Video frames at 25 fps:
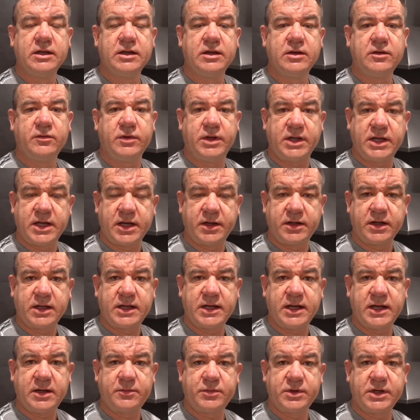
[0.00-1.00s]
We're going to
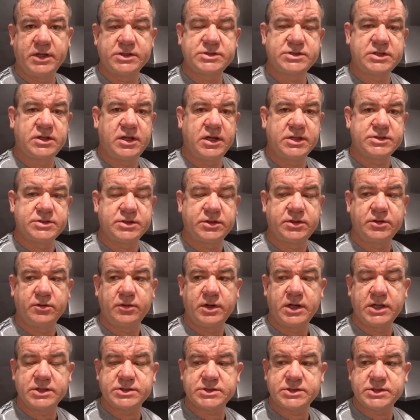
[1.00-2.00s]
Canberra, it's closer to
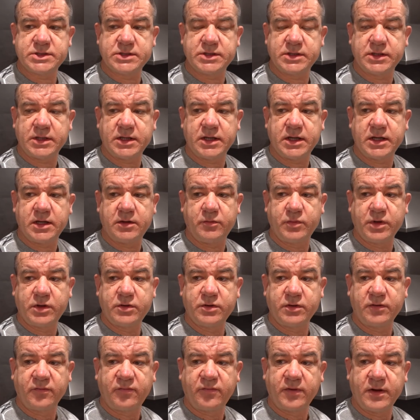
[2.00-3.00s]
us. We could
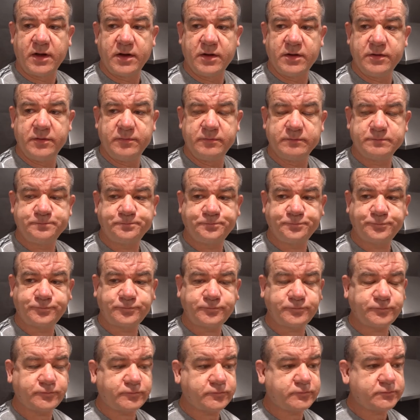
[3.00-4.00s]
have flown,
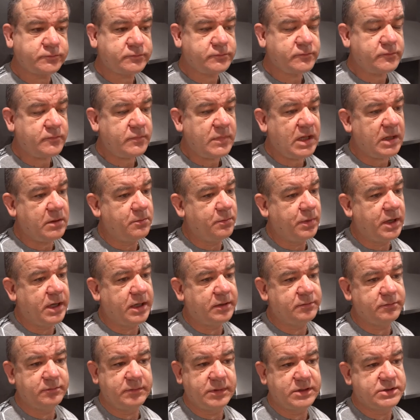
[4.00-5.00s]

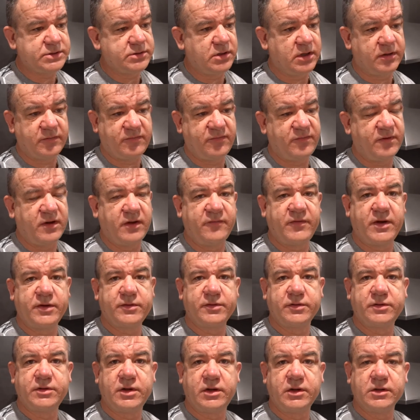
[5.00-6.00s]
but it's like
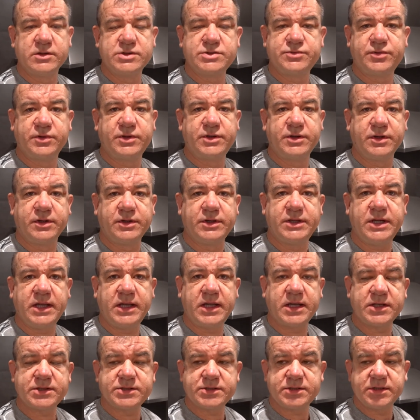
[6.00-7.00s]
$500 return
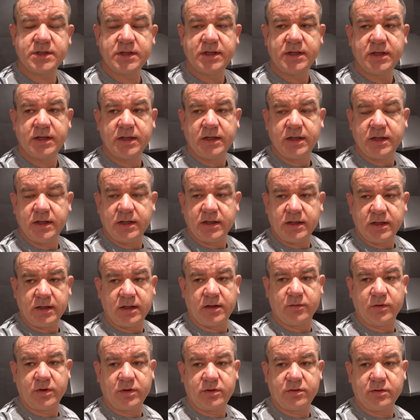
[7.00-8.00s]
tickets, and
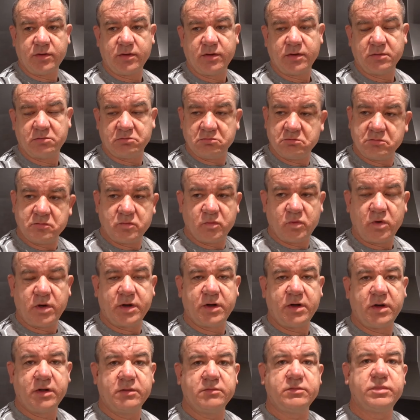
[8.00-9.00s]
we thought, why
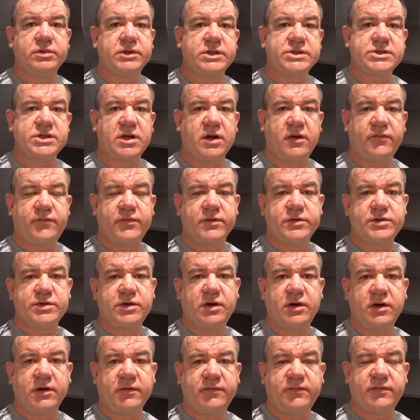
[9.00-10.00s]
not, let's go for a
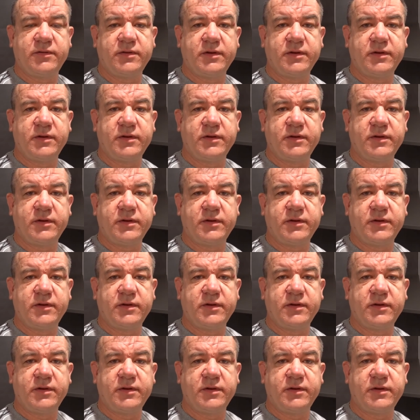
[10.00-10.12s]
drive.